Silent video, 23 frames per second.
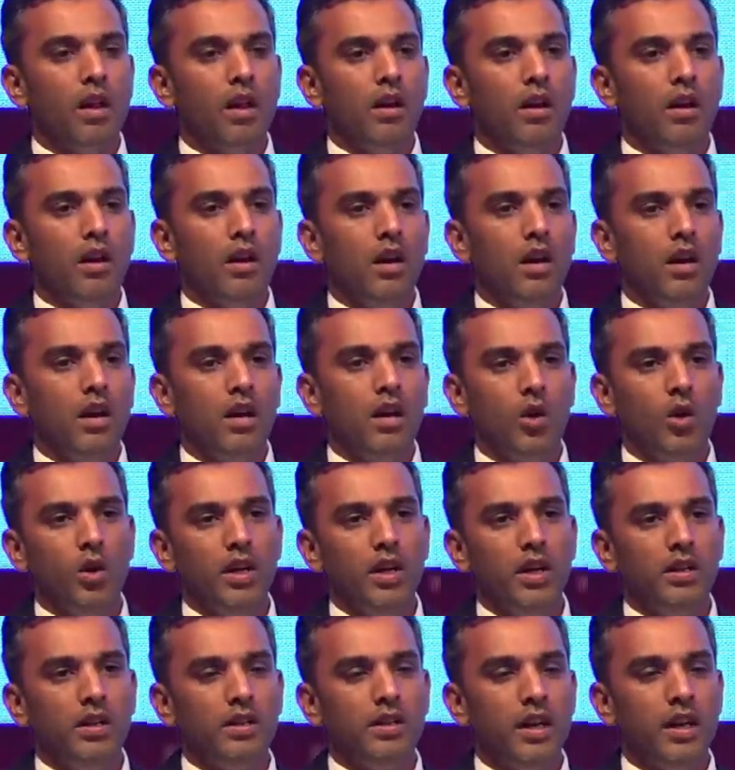
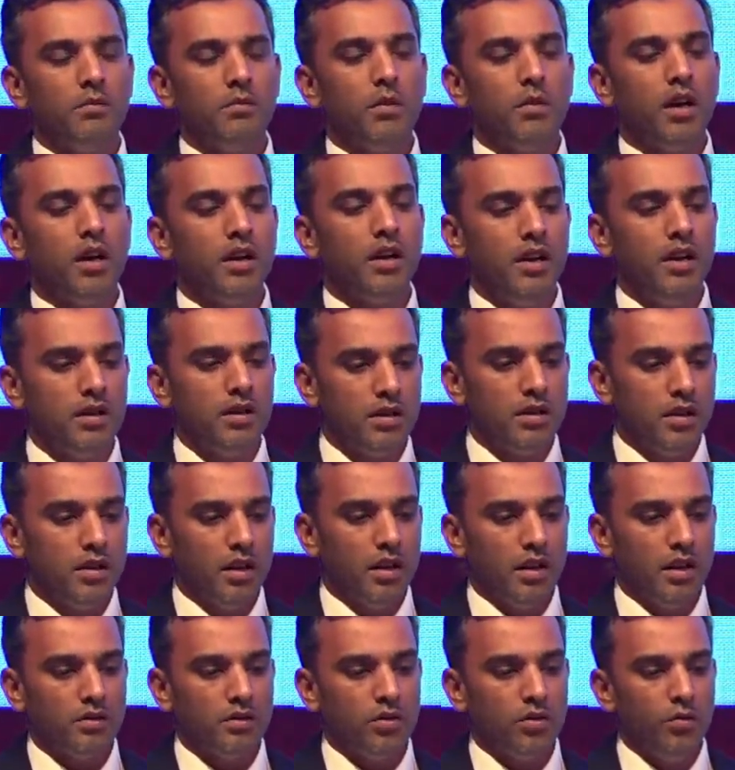ruling that market.
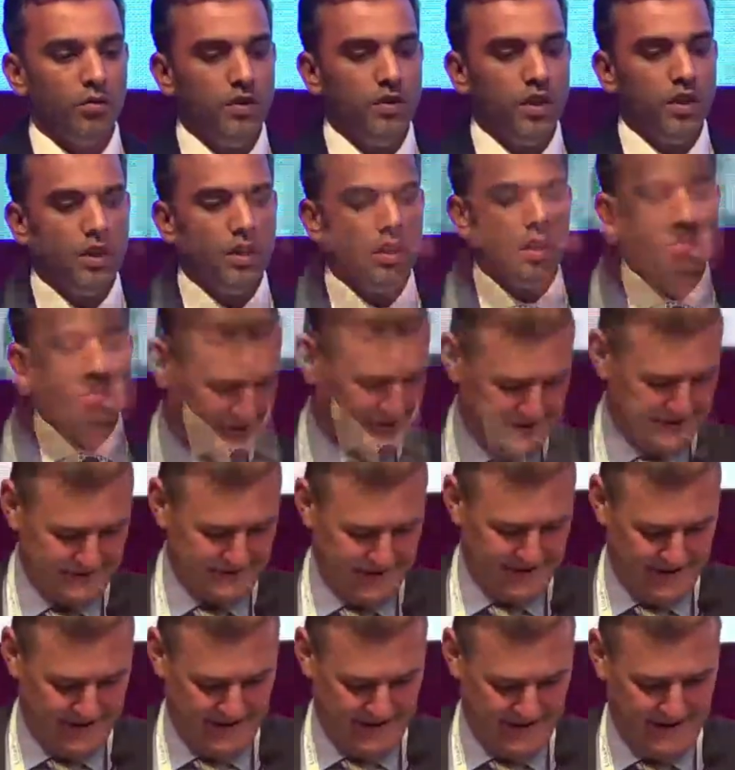So we come up.
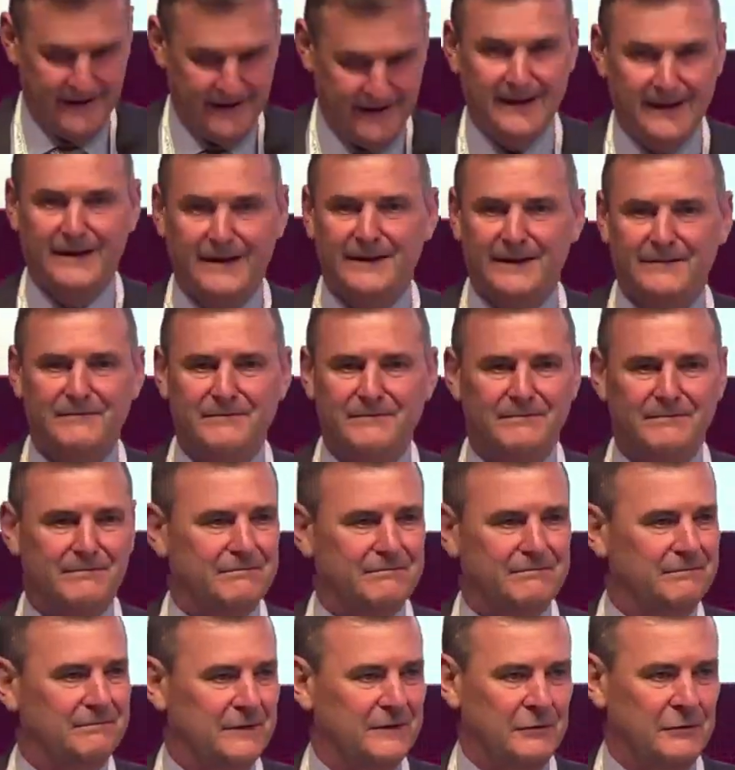
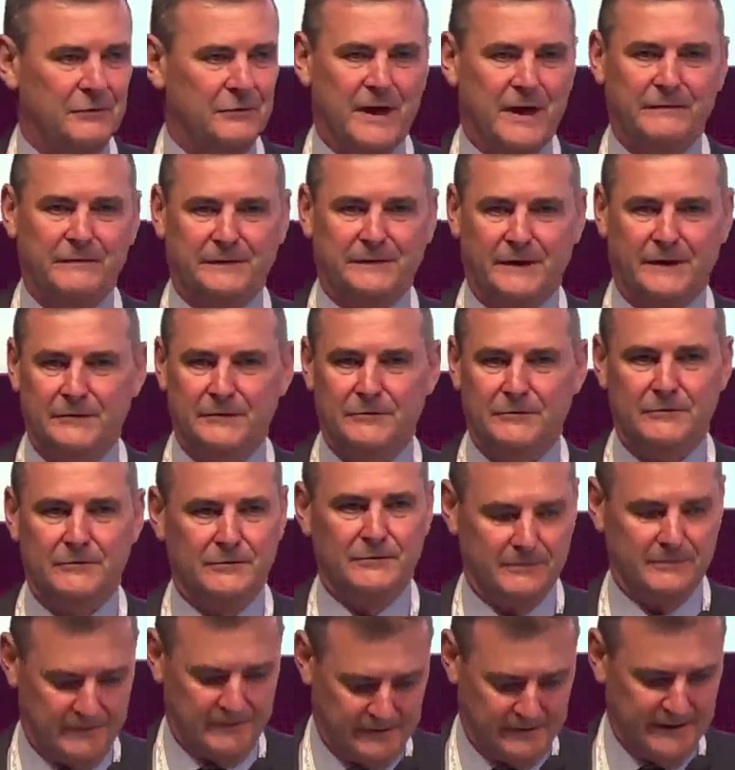Good
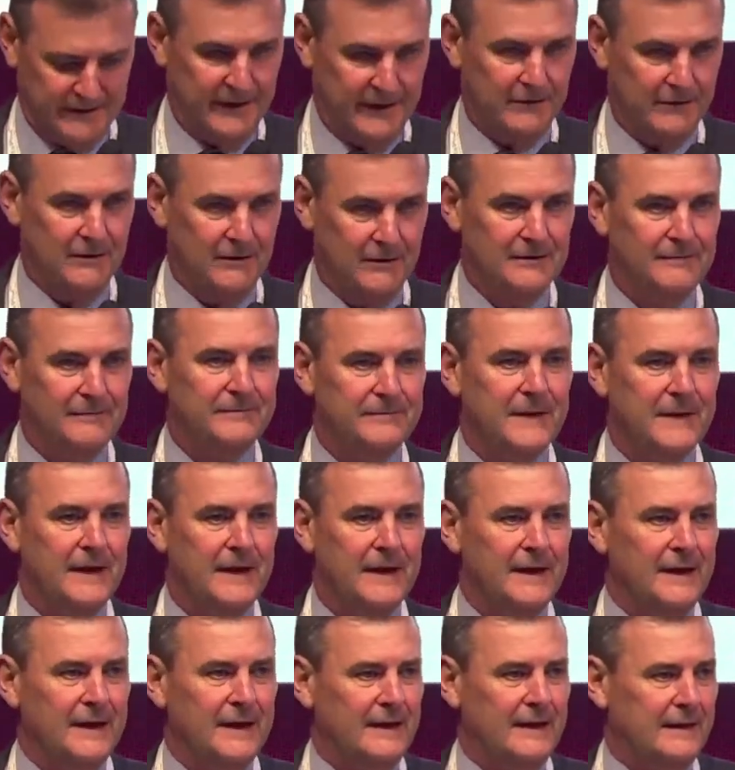afternoon, dear all.
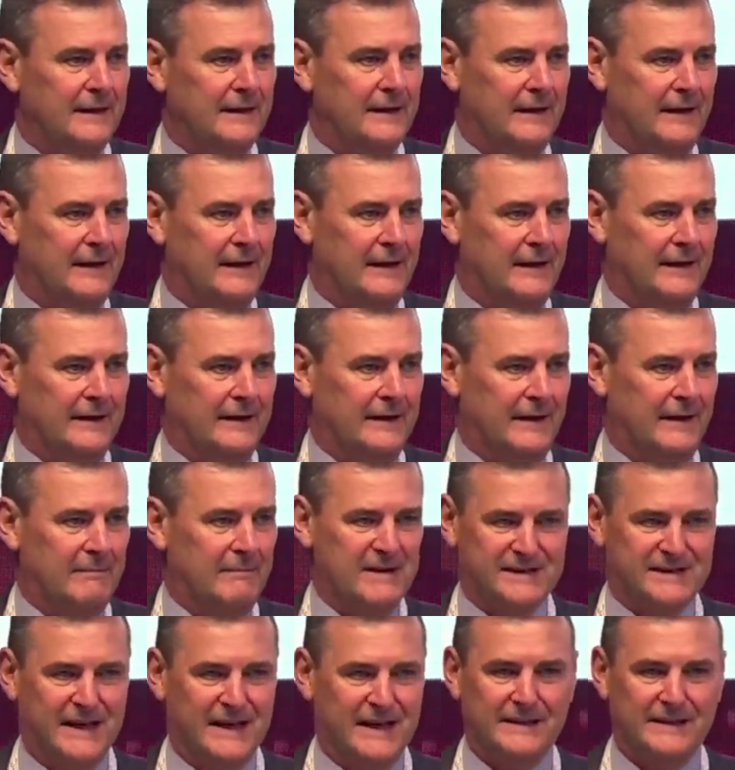I
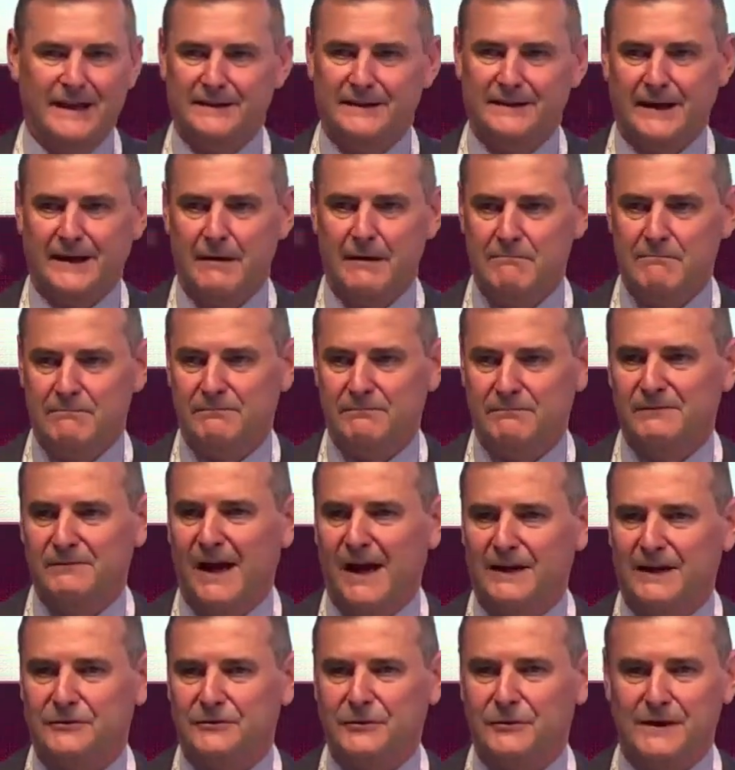must say that I'm
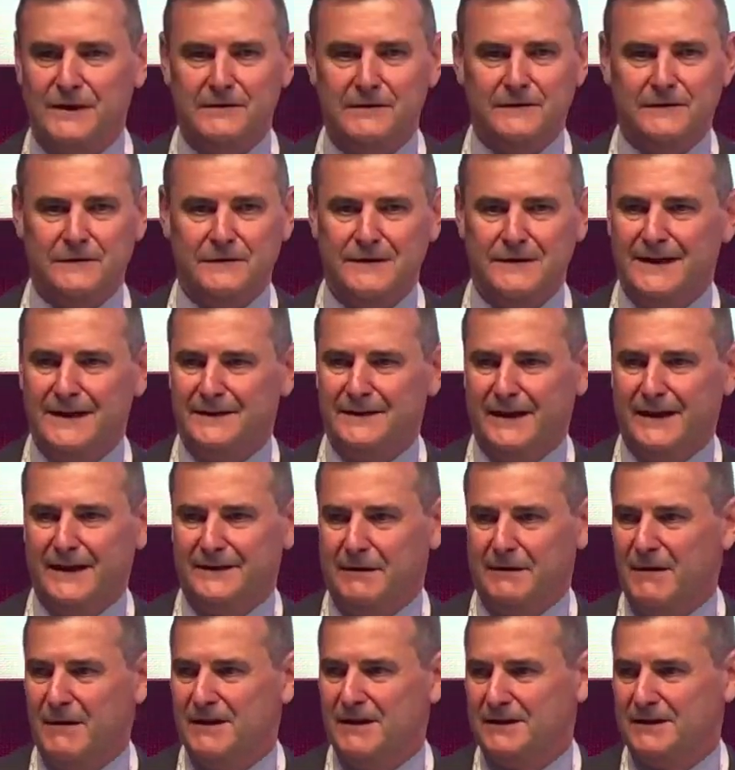actually thrilled and
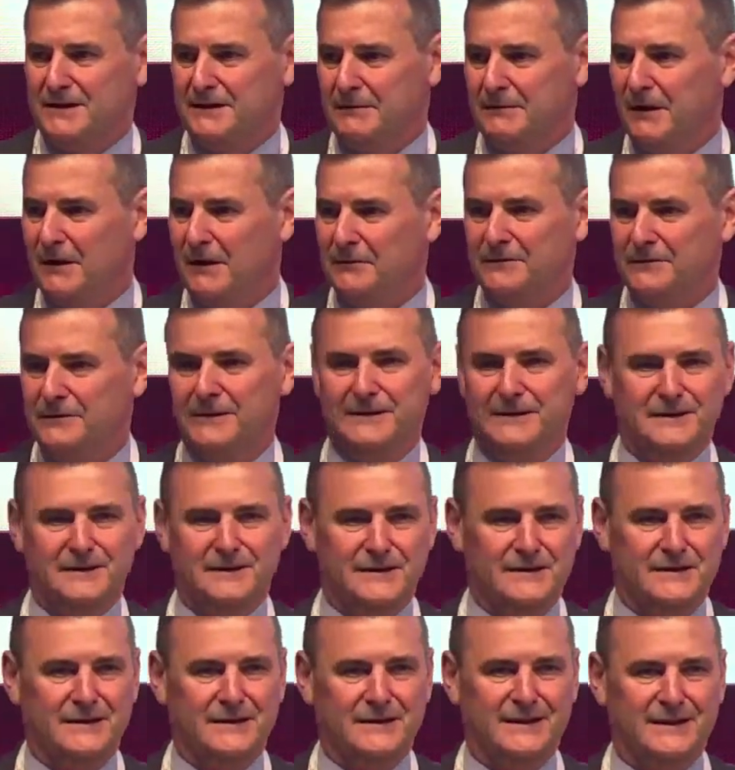amazed about
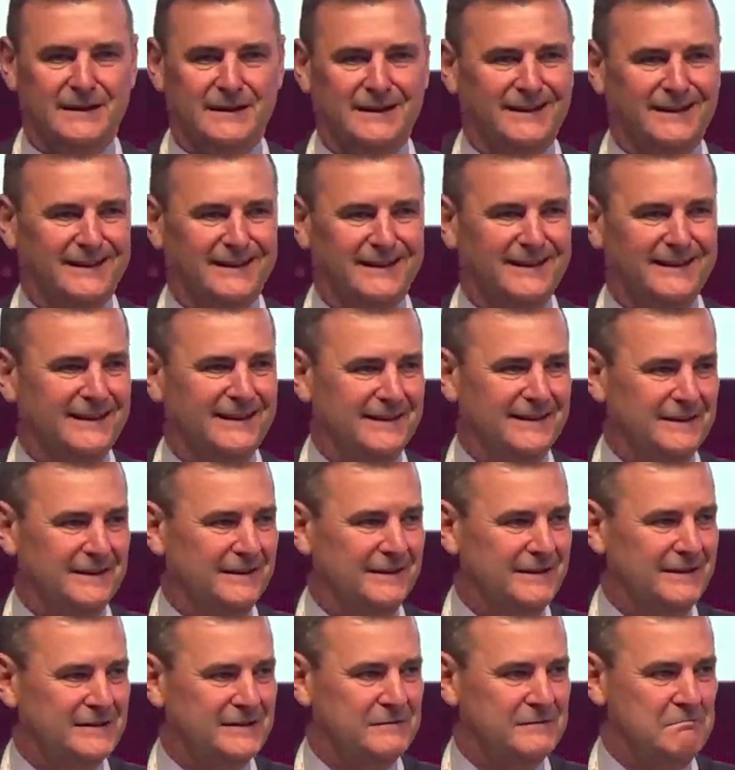this
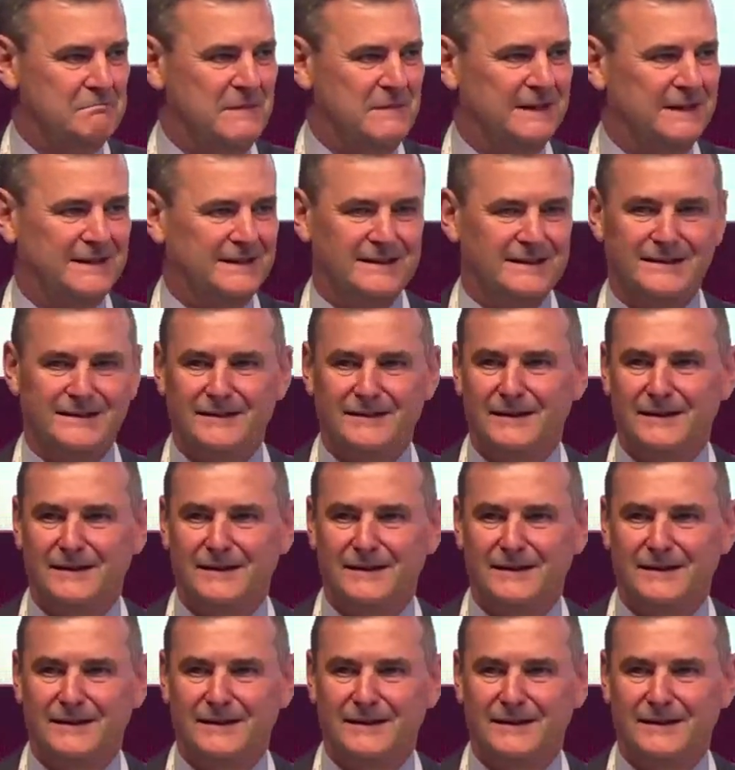meeting.